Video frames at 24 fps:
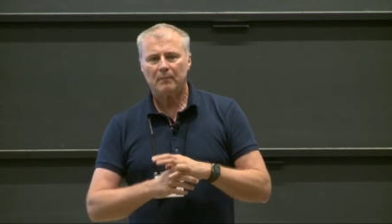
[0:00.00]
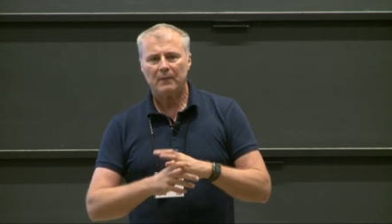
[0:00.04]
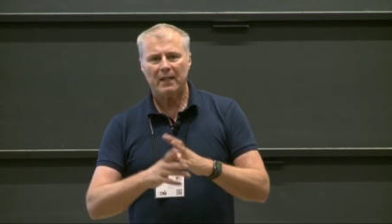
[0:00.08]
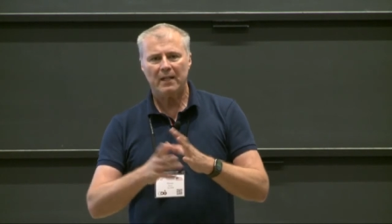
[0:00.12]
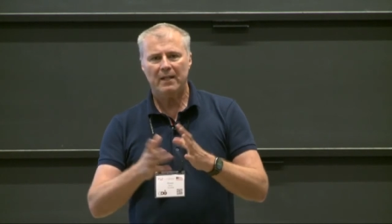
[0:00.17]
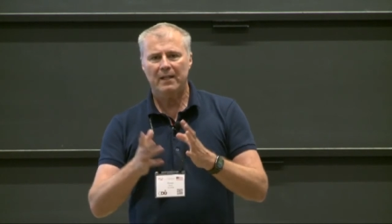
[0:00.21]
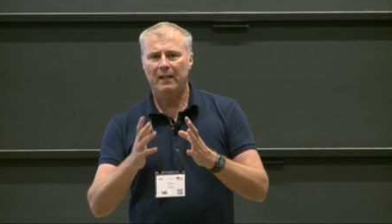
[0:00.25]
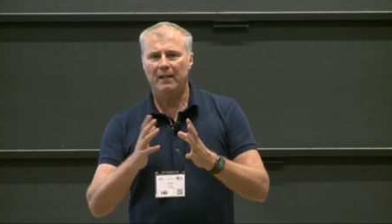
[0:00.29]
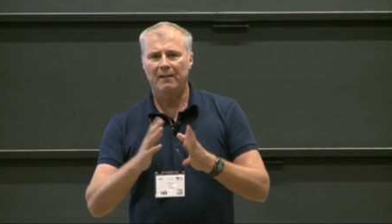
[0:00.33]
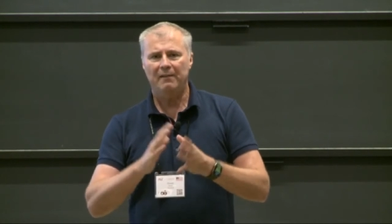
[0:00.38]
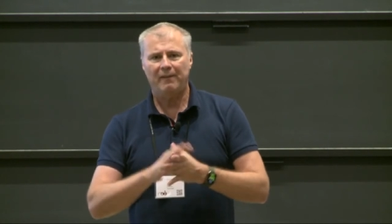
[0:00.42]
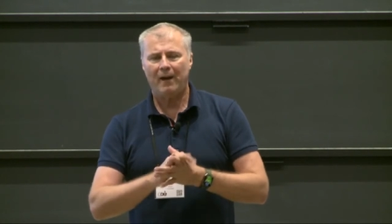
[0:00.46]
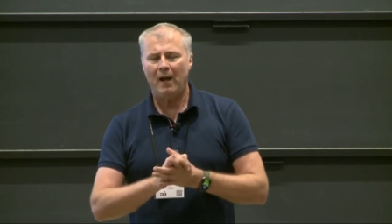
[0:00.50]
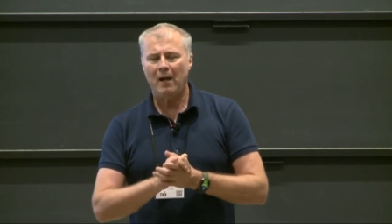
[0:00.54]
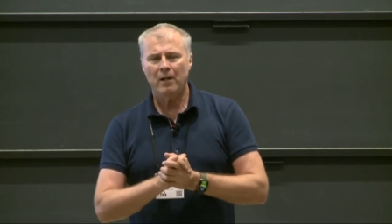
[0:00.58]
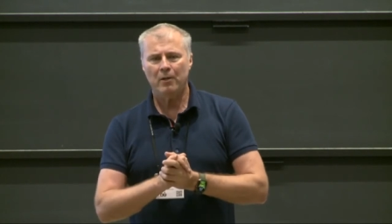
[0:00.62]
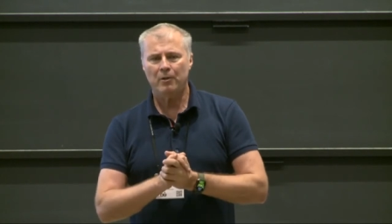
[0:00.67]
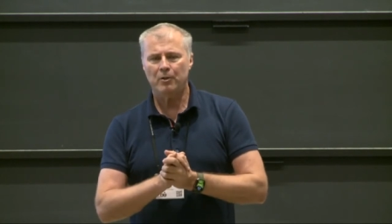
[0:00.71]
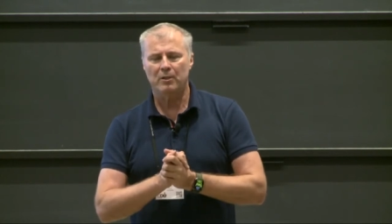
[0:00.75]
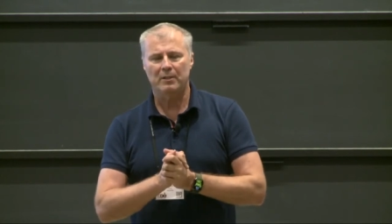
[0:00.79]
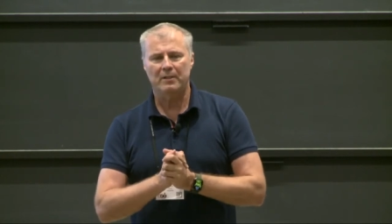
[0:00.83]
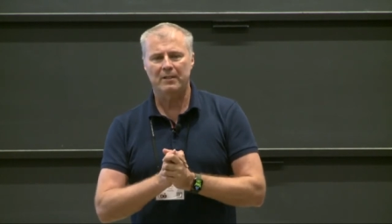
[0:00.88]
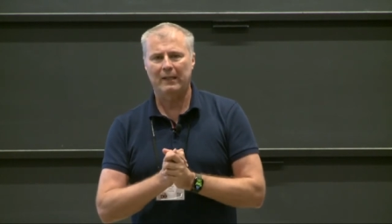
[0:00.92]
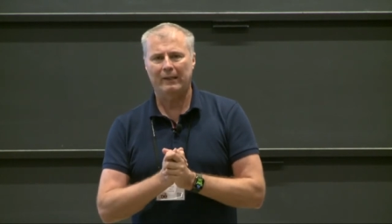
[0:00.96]
again,
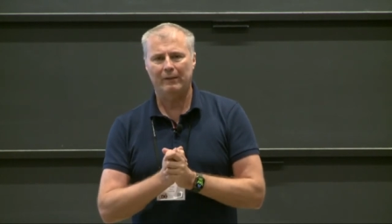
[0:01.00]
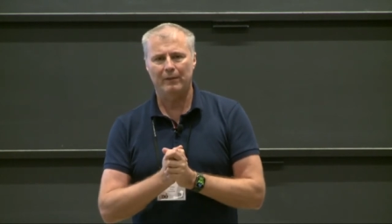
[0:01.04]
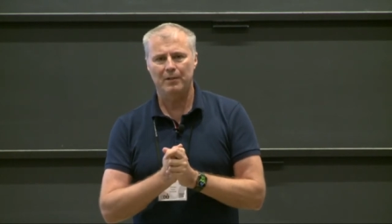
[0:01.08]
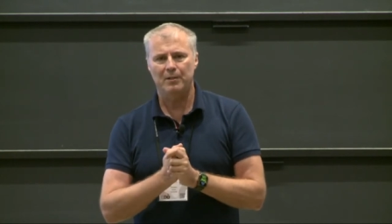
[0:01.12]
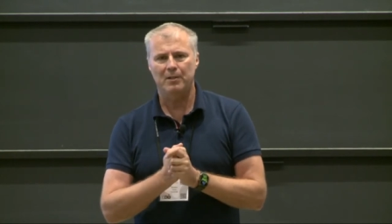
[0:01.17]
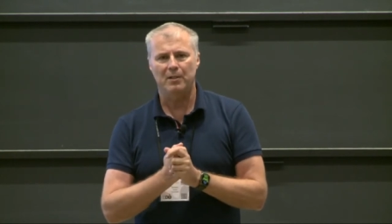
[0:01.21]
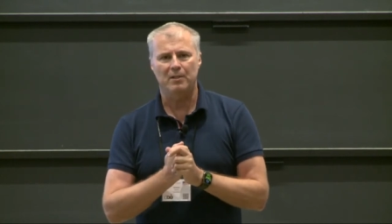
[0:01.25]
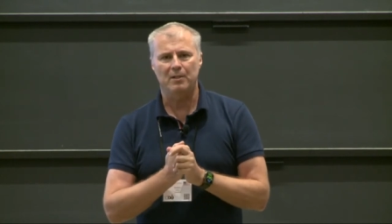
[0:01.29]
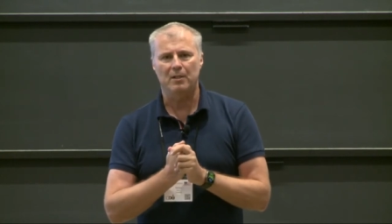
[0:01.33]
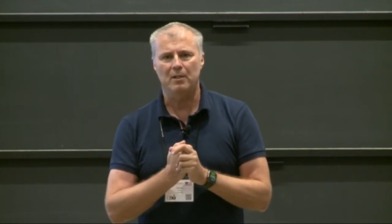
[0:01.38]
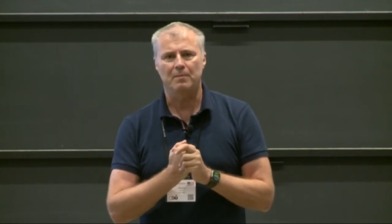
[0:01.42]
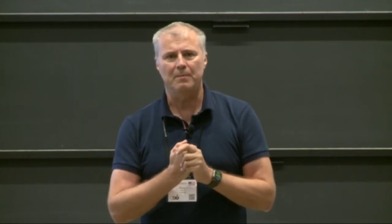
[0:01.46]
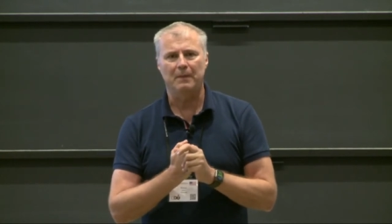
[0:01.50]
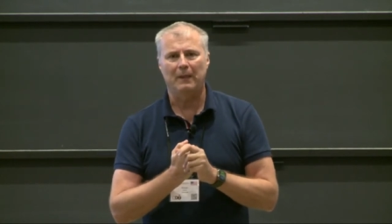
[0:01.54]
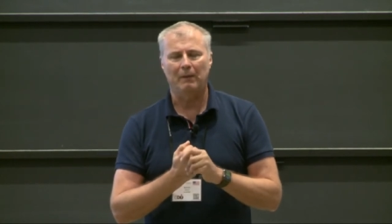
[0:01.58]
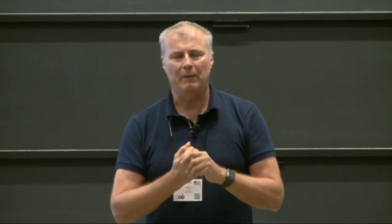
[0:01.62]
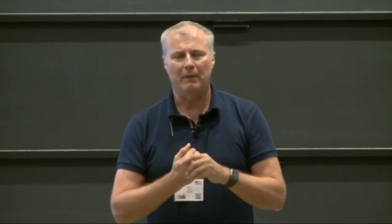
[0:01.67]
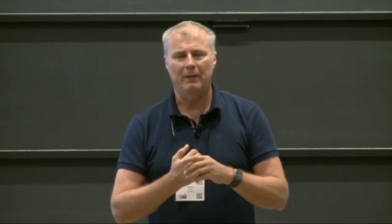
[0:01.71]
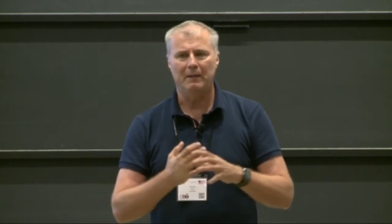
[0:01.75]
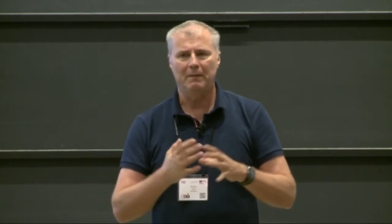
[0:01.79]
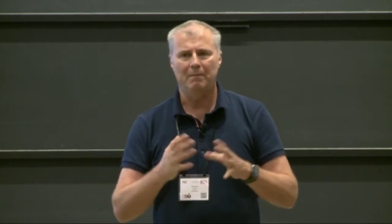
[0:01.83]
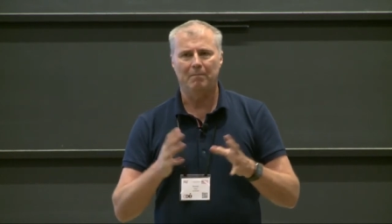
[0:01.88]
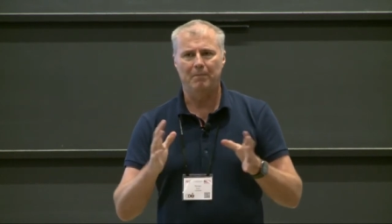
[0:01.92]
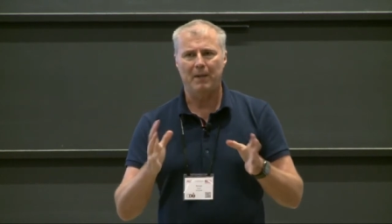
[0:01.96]
financial services is probably
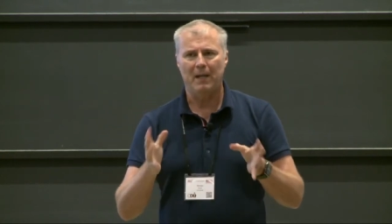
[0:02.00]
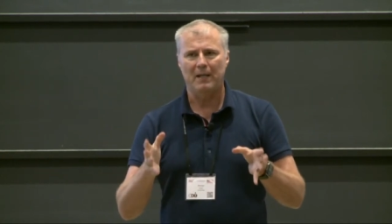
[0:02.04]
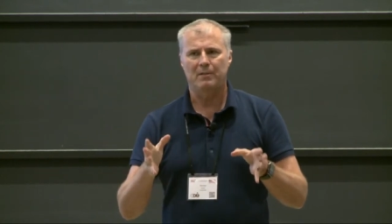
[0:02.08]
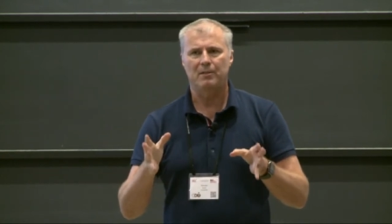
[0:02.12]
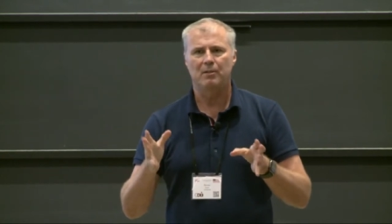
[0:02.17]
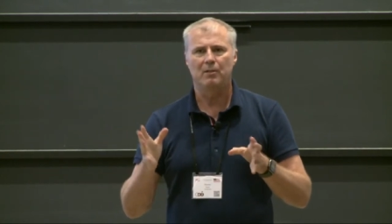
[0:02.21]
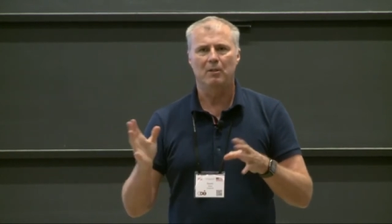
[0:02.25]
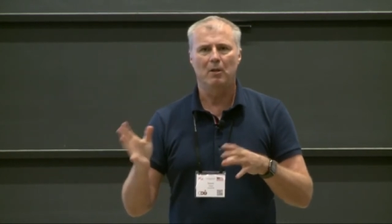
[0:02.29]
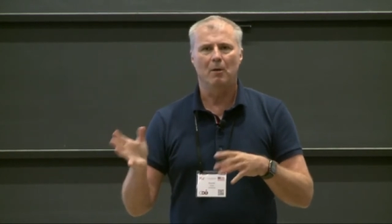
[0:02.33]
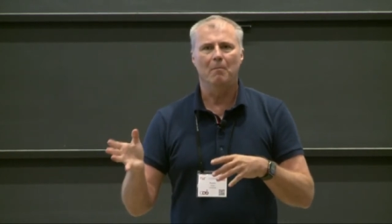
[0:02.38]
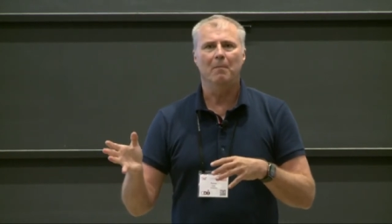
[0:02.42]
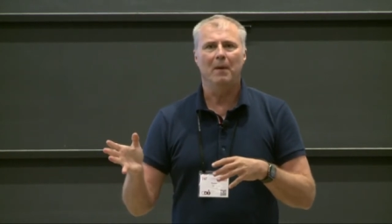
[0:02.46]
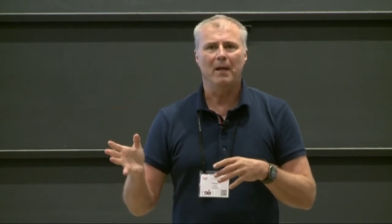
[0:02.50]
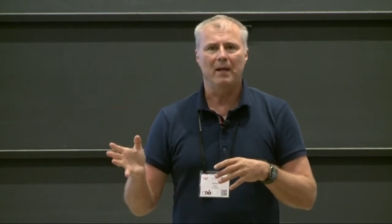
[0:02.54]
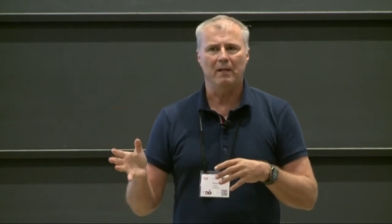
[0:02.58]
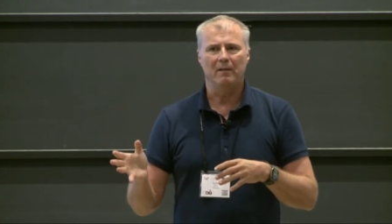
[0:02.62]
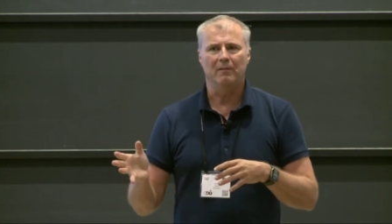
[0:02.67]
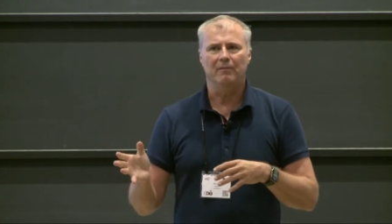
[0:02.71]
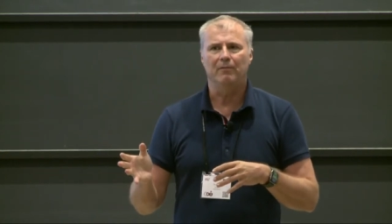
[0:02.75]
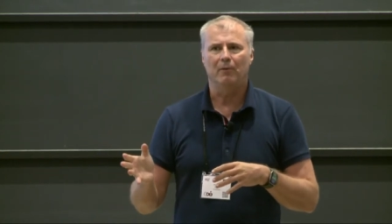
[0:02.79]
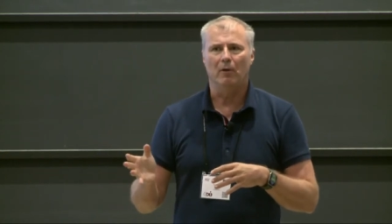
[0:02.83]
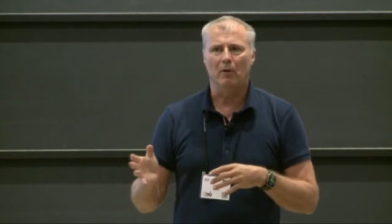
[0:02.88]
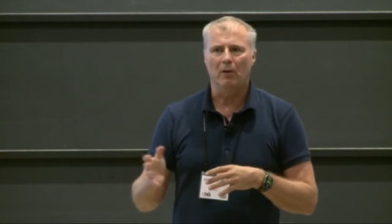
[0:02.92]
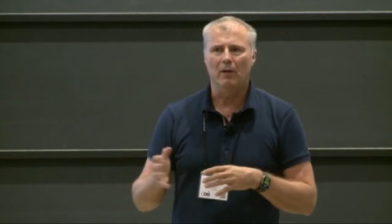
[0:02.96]
the best domain
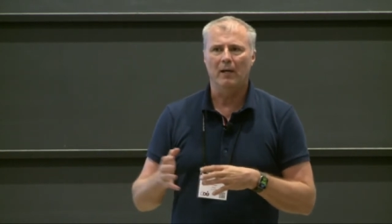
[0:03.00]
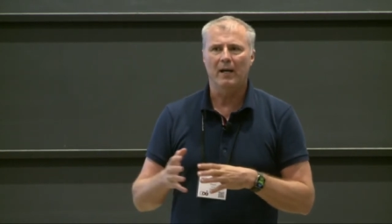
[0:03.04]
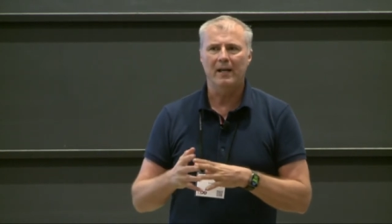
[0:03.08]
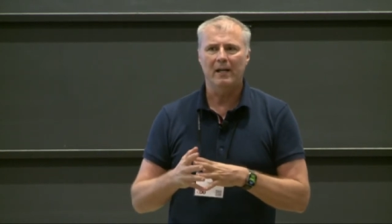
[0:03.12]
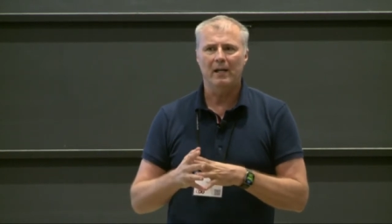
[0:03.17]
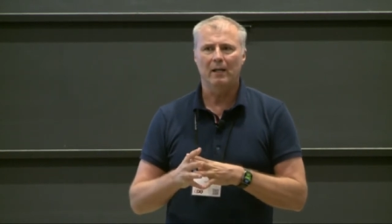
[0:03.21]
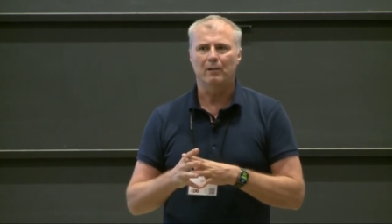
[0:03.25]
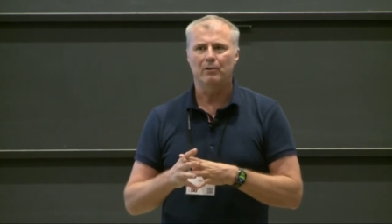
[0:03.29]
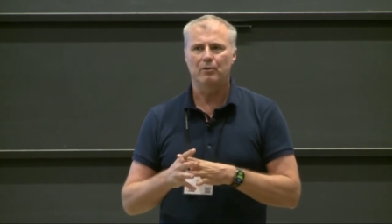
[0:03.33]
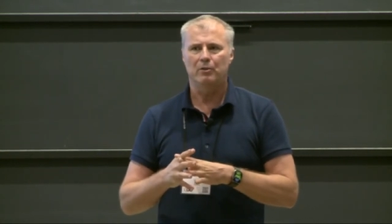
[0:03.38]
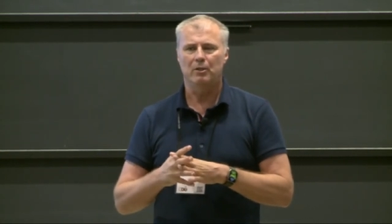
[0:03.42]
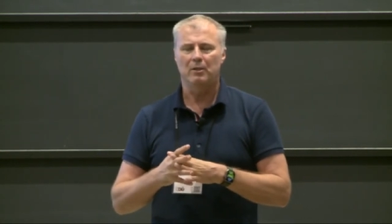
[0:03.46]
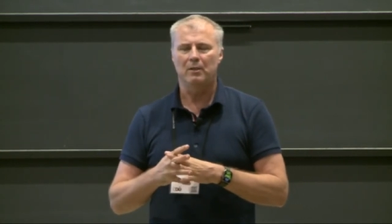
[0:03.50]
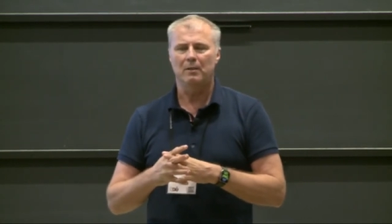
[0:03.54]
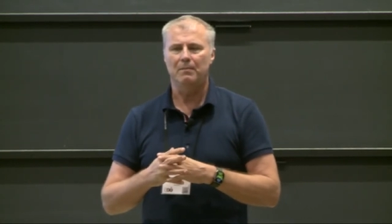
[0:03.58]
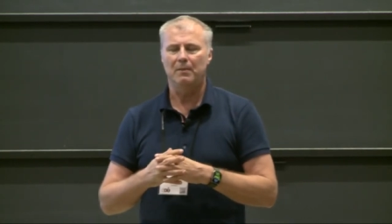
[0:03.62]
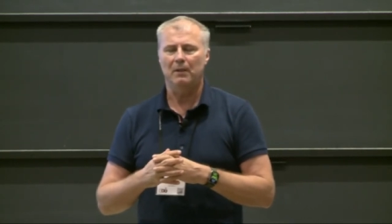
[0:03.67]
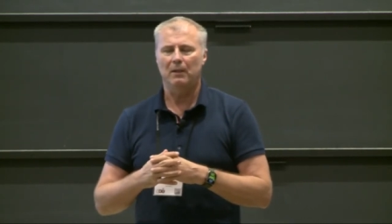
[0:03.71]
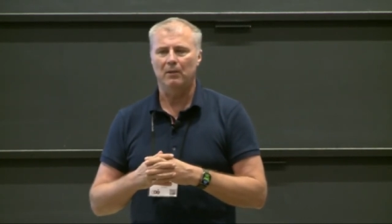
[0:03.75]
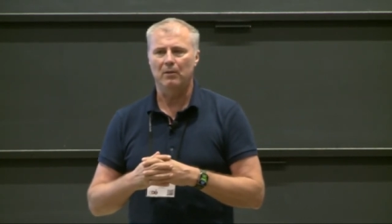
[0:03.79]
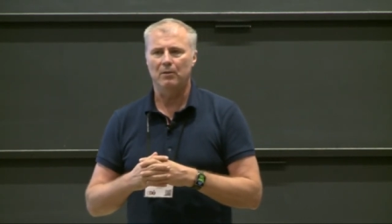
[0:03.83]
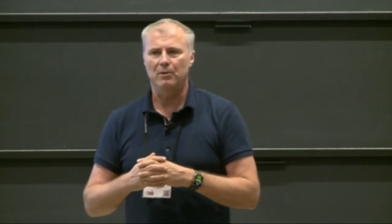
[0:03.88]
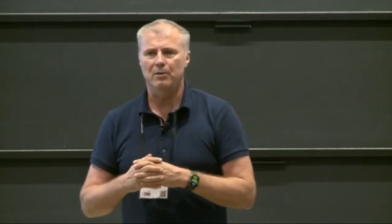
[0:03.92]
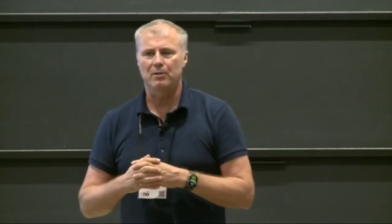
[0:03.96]
for NLG
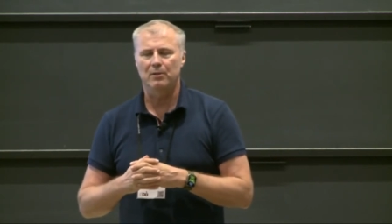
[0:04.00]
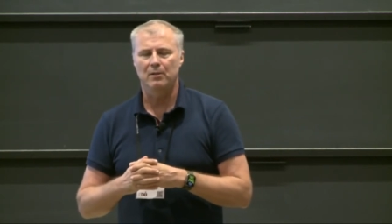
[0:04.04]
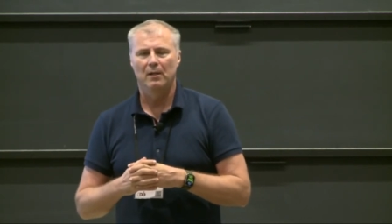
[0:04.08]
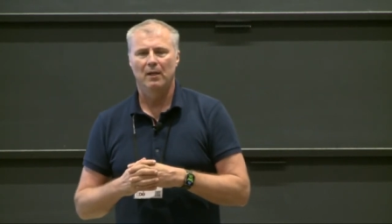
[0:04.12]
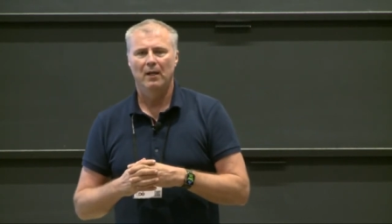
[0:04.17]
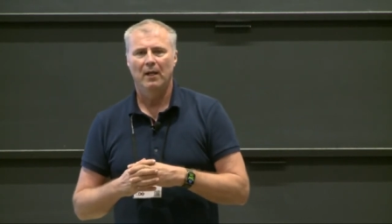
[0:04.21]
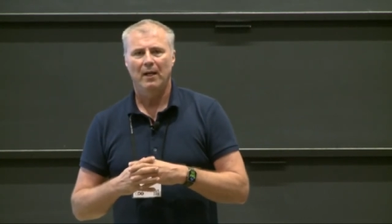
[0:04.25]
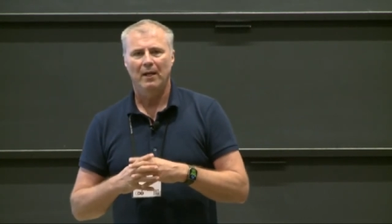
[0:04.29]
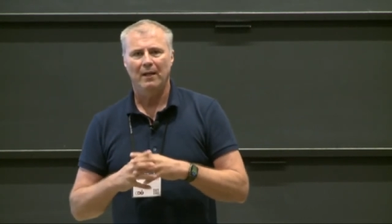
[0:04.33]
because